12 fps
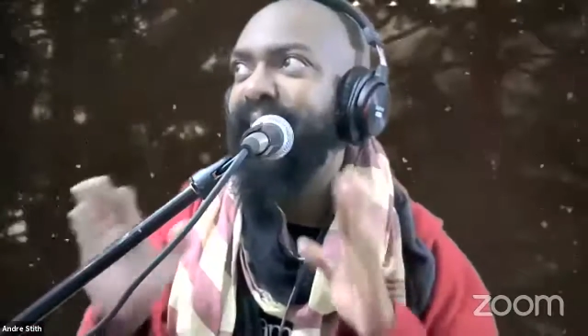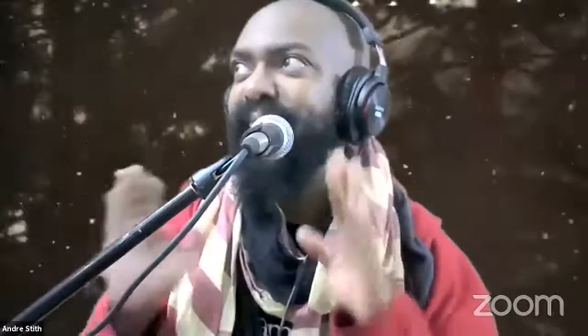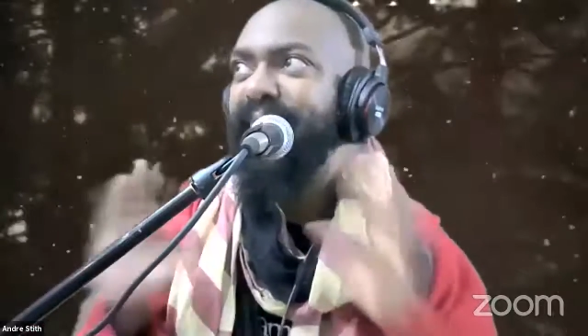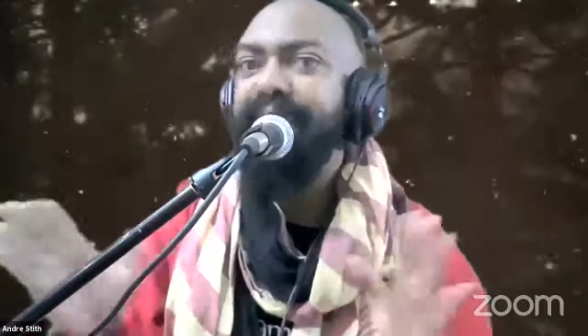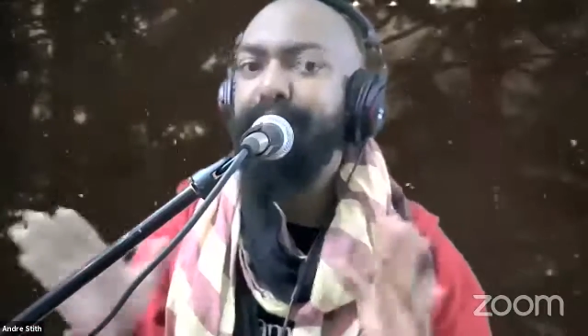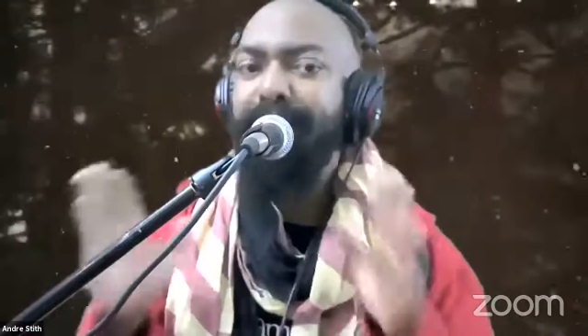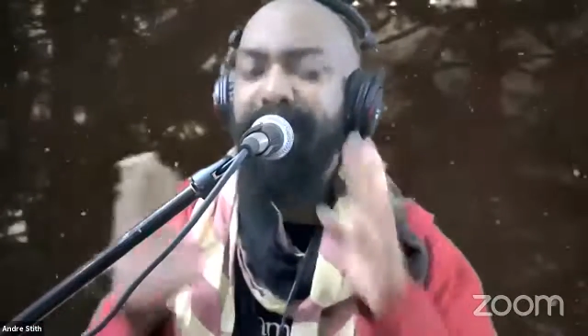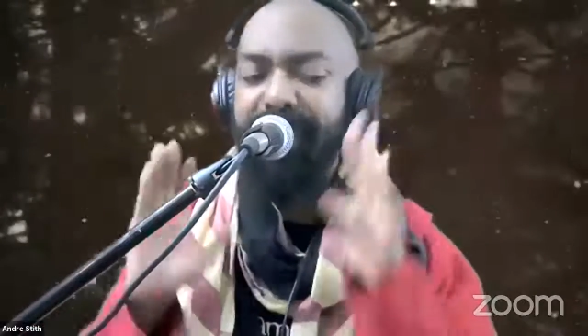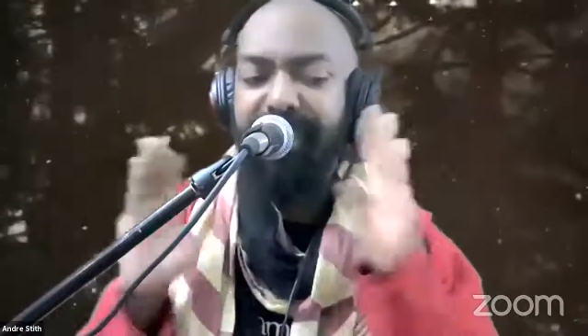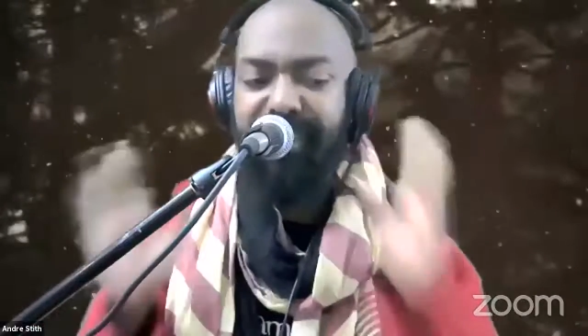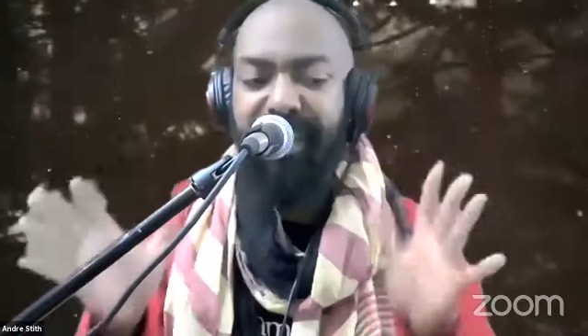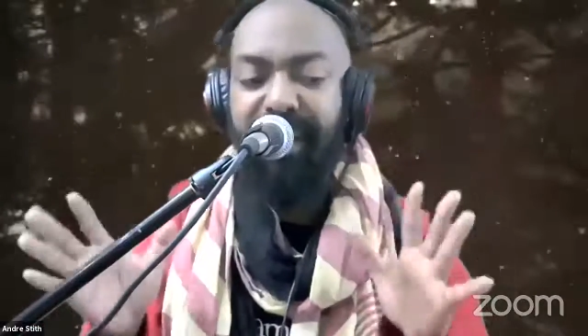
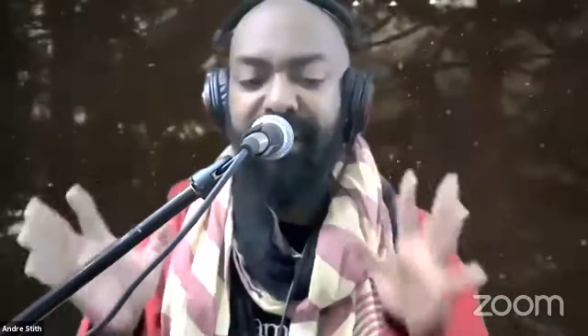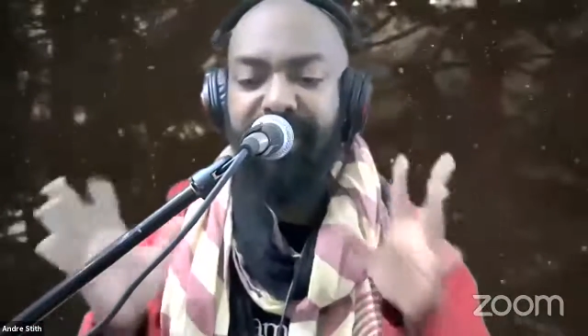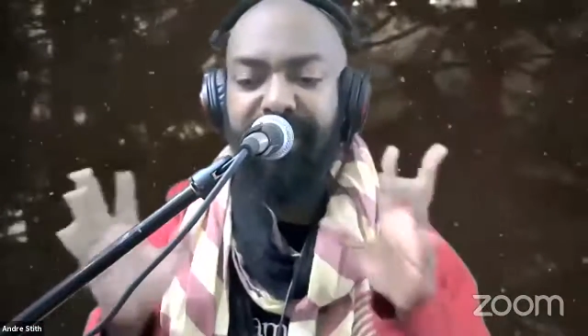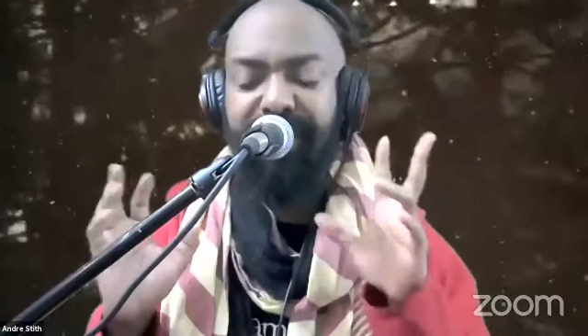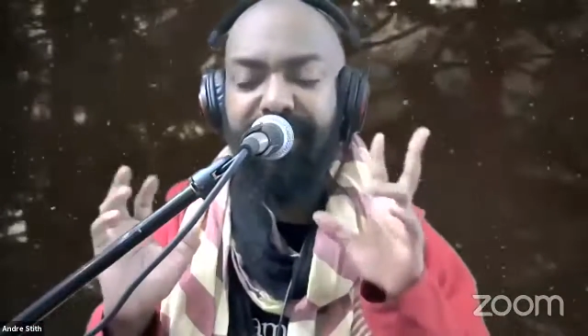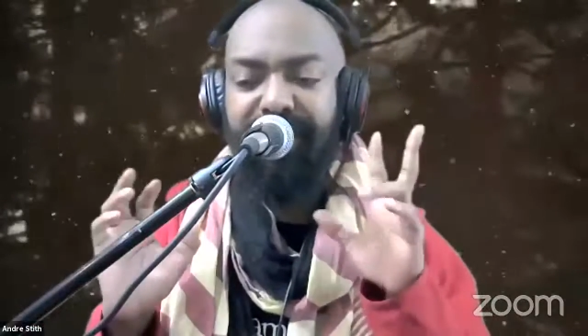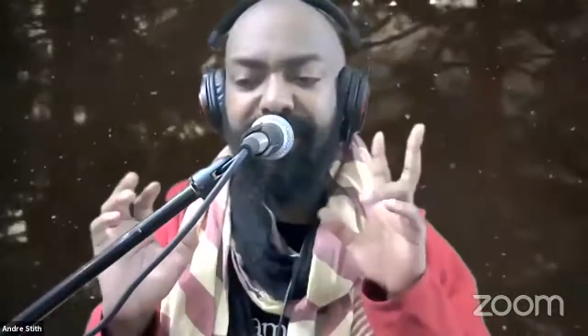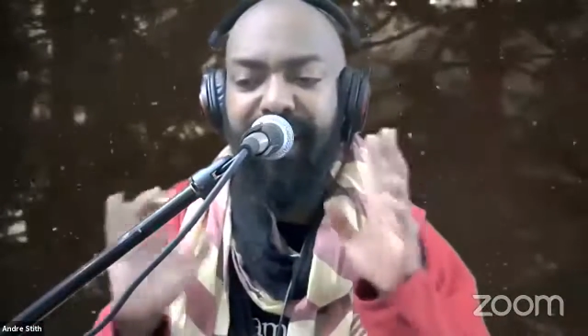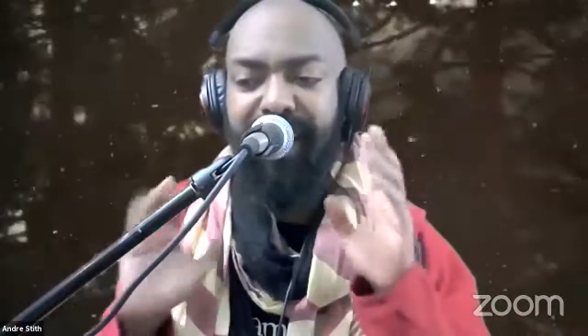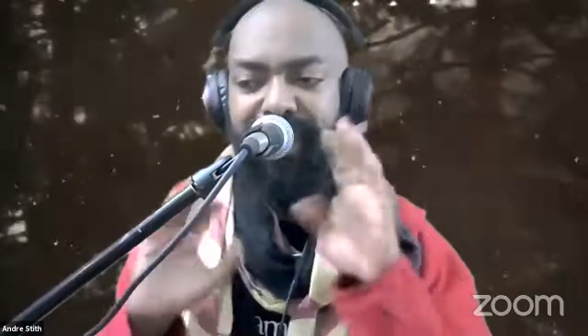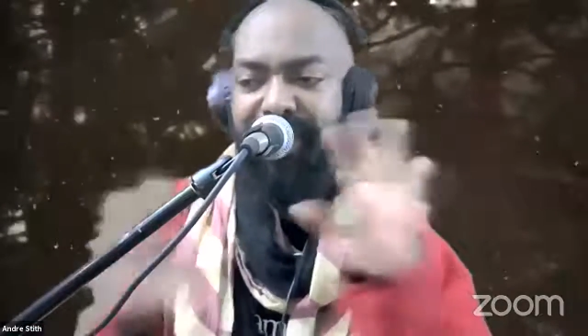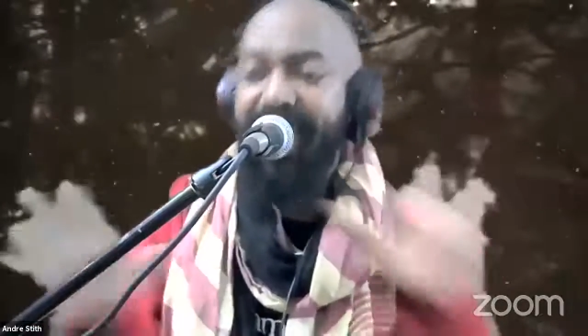anybody dance
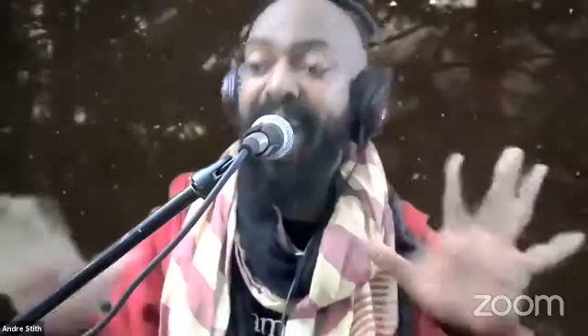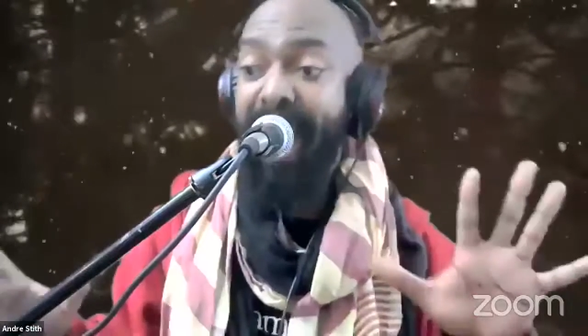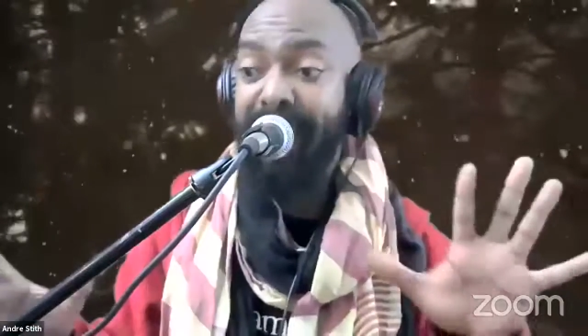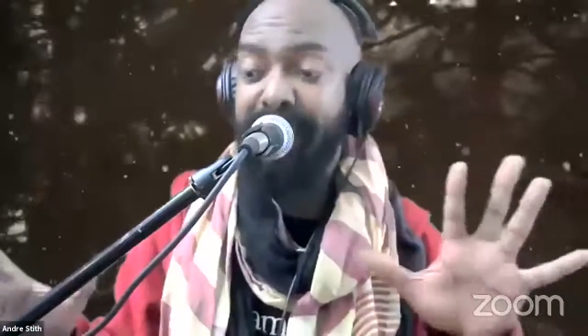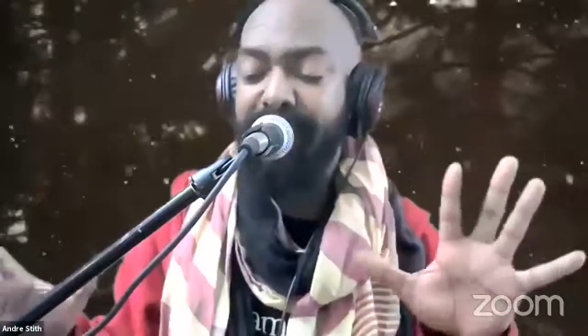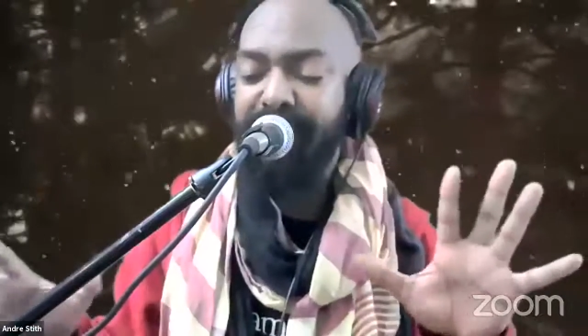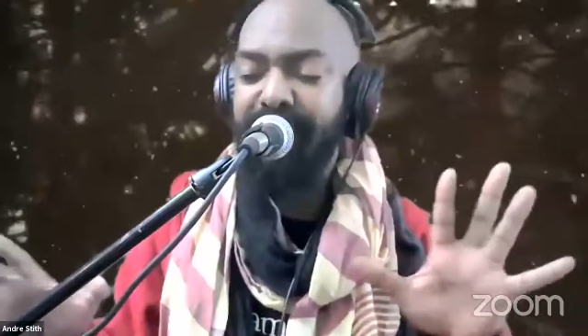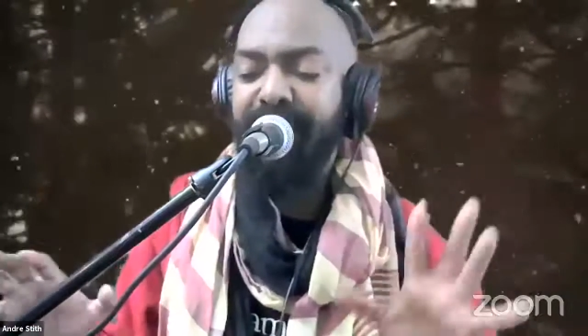like that.